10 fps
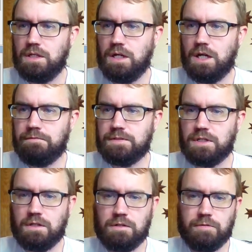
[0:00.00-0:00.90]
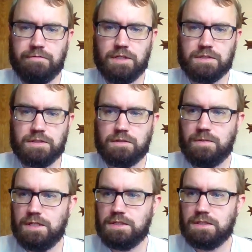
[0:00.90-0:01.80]
Office tower abbreviation
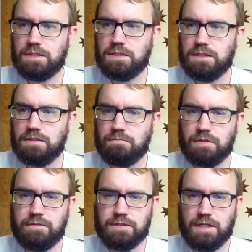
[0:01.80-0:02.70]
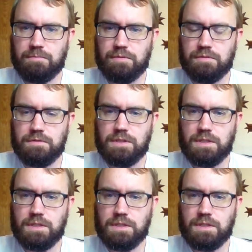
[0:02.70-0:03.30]
suite. Brief sample.